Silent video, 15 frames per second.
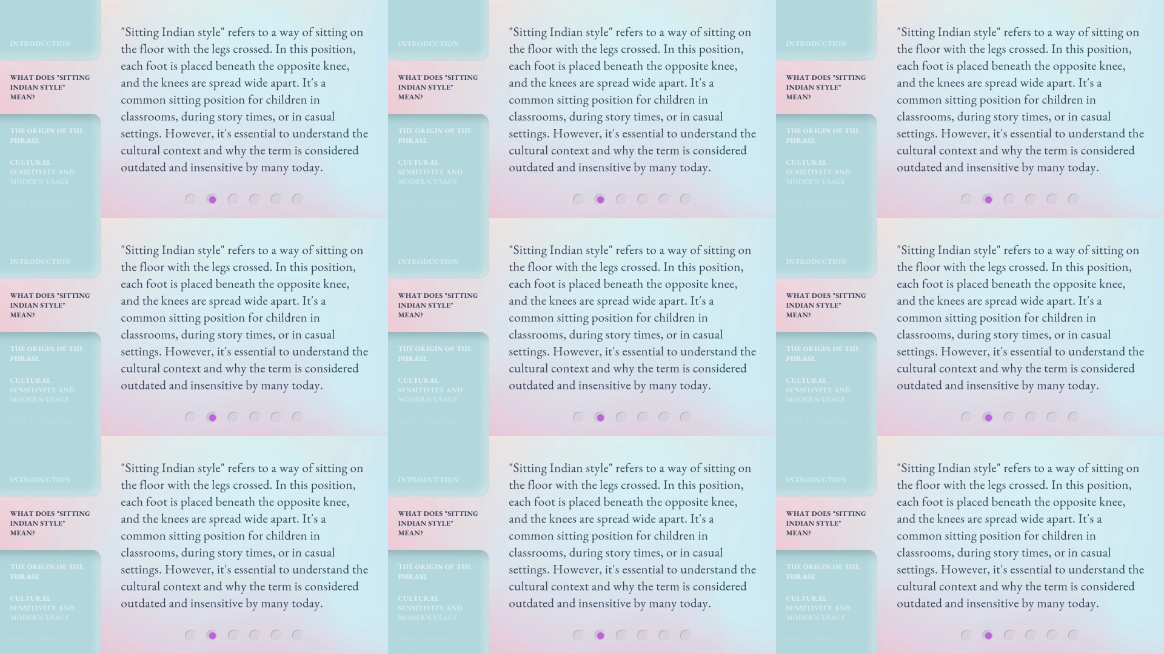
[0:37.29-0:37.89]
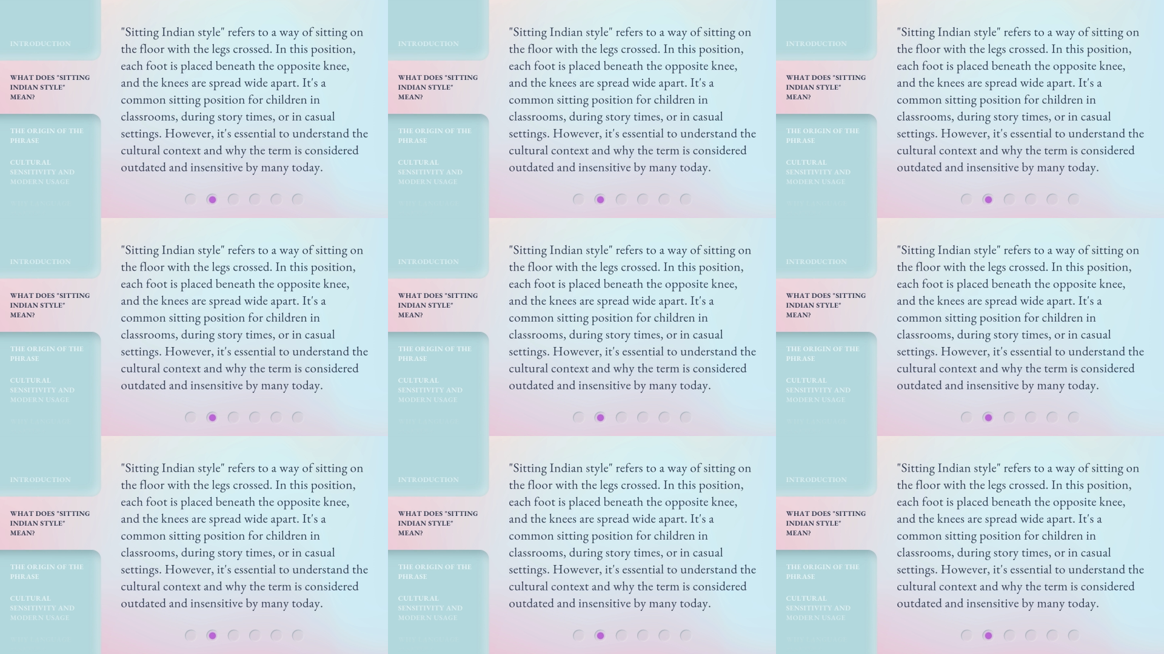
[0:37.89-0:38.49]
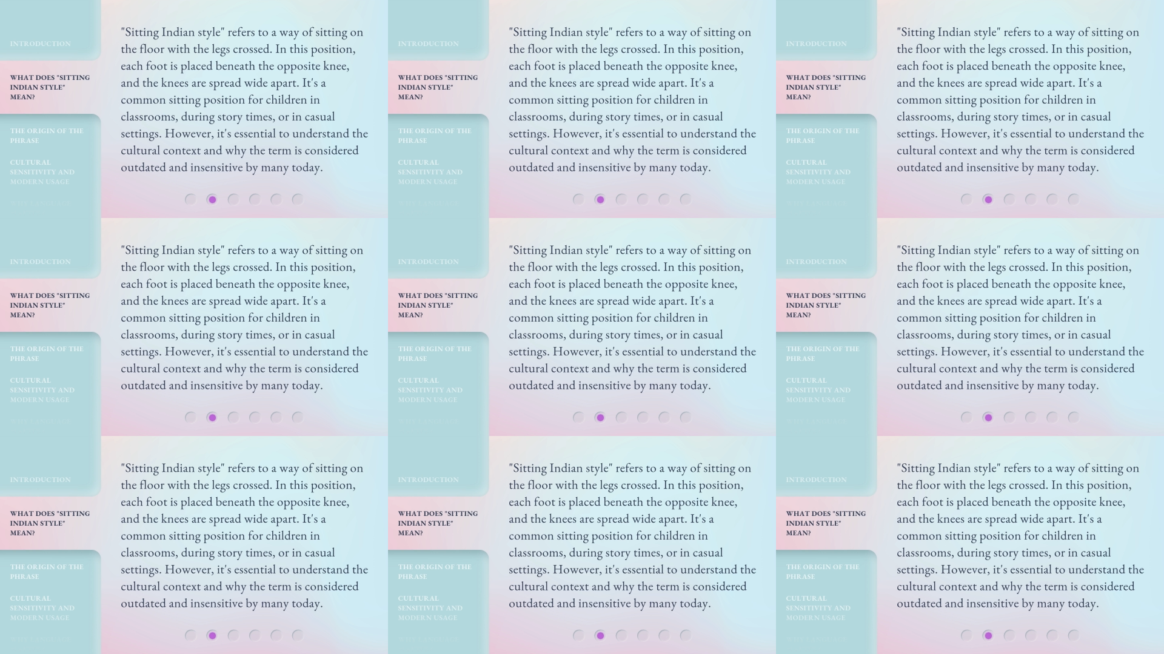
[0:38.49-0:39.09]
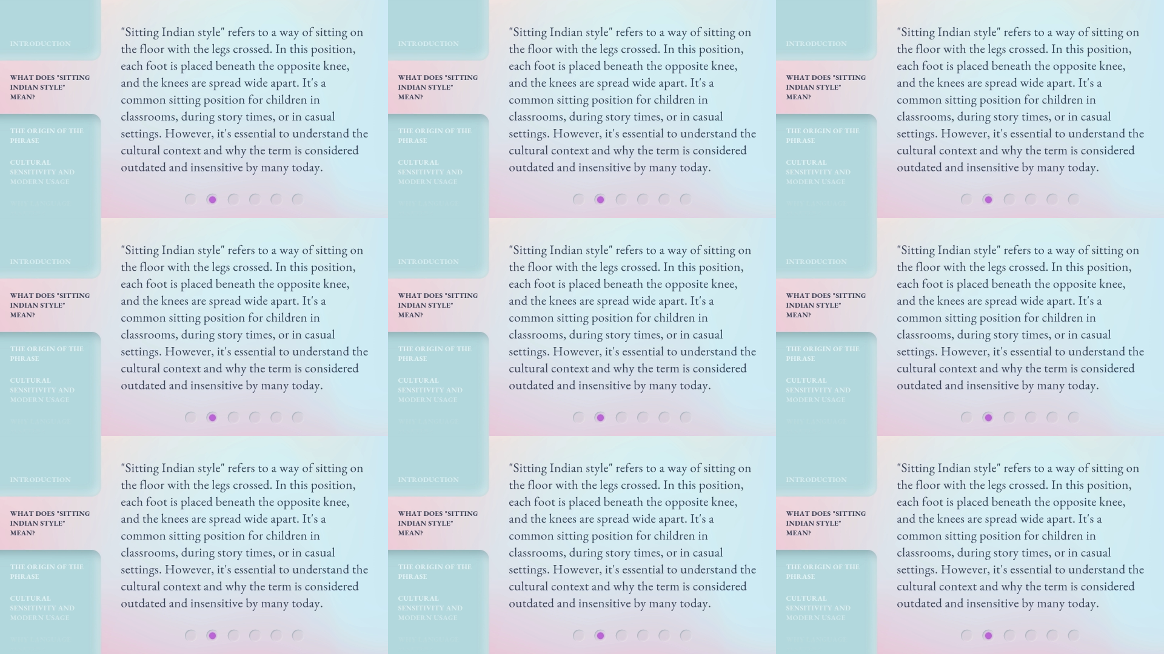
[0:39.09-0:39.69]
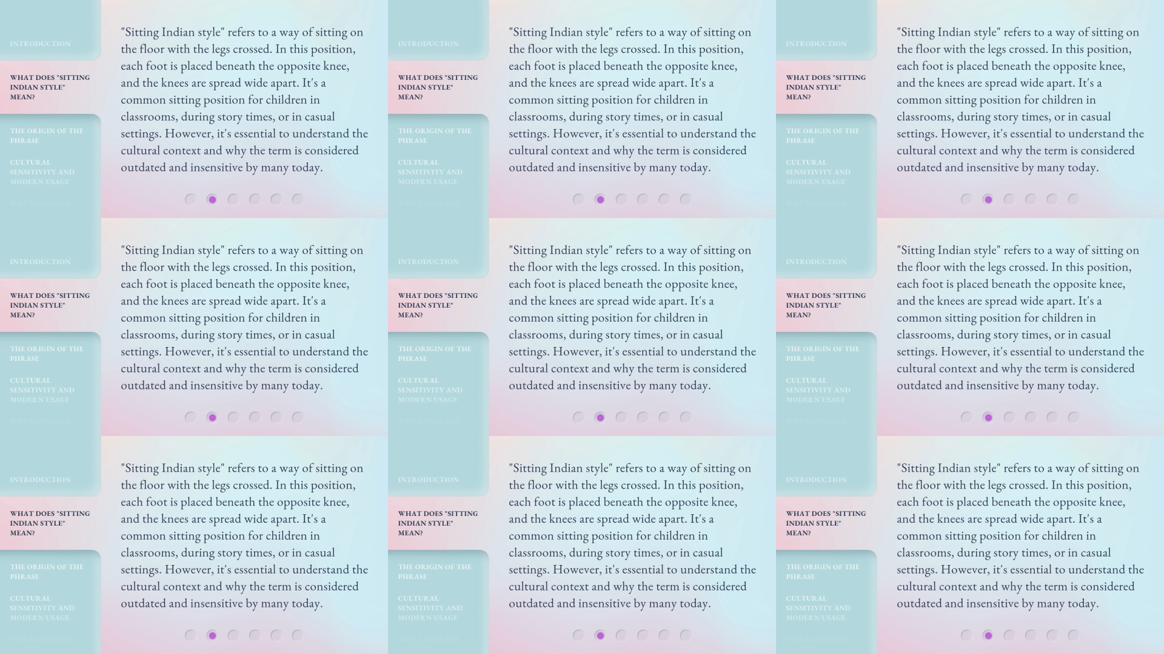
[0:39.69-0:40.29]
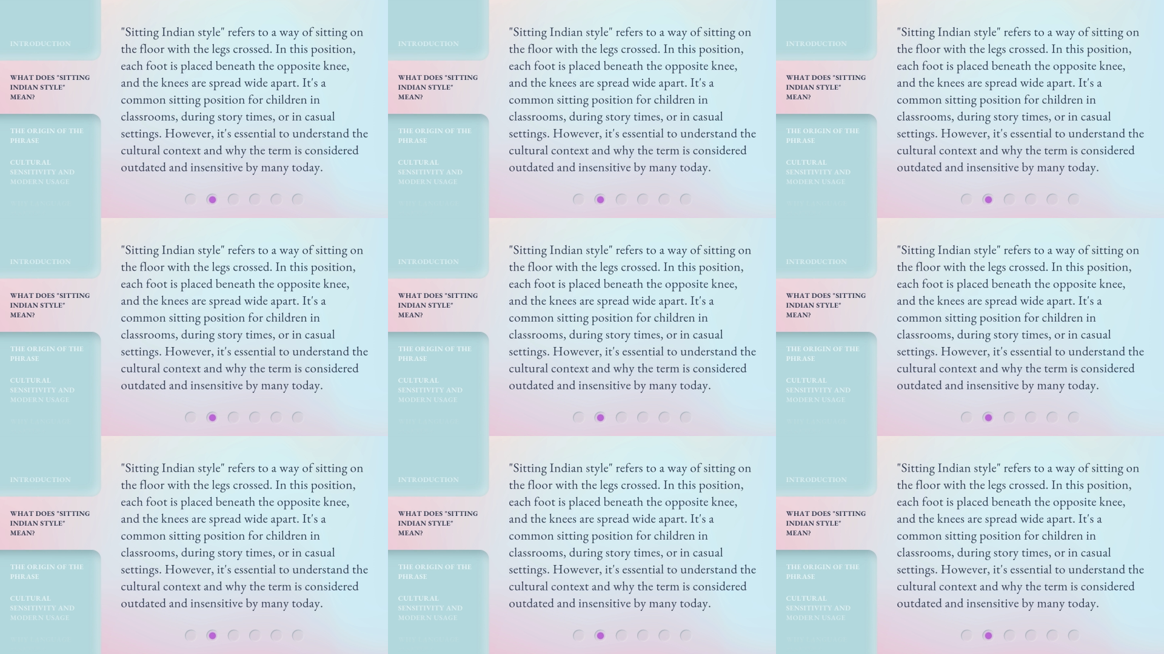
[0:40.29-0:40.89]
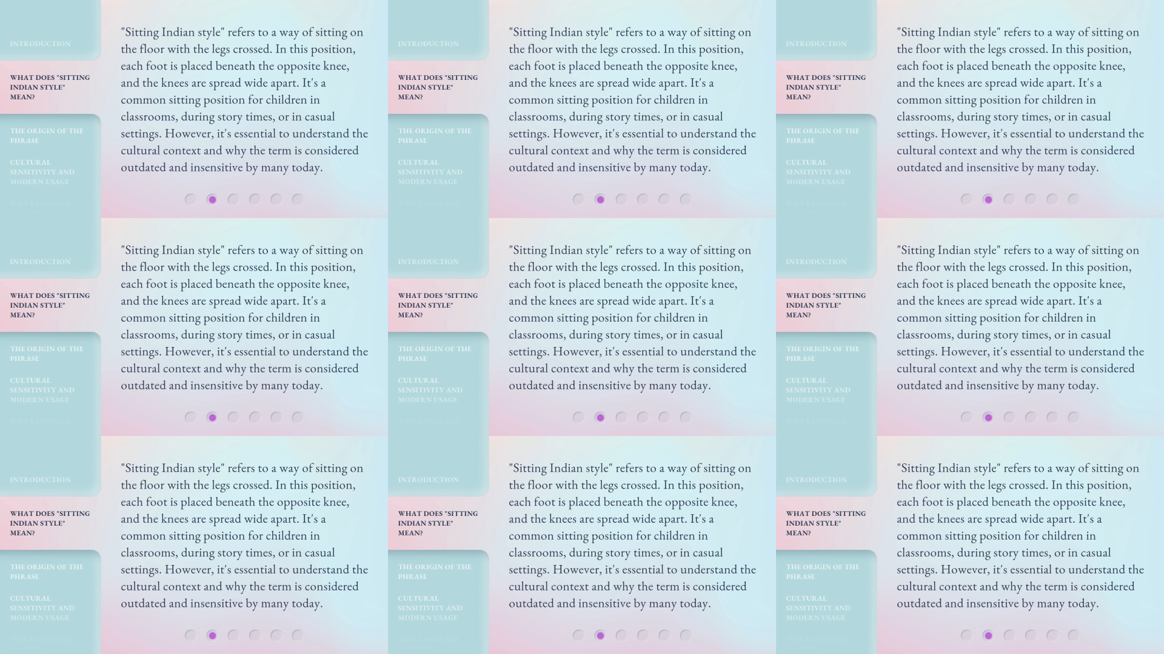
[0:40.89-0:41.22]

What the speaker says: (no speaker visible)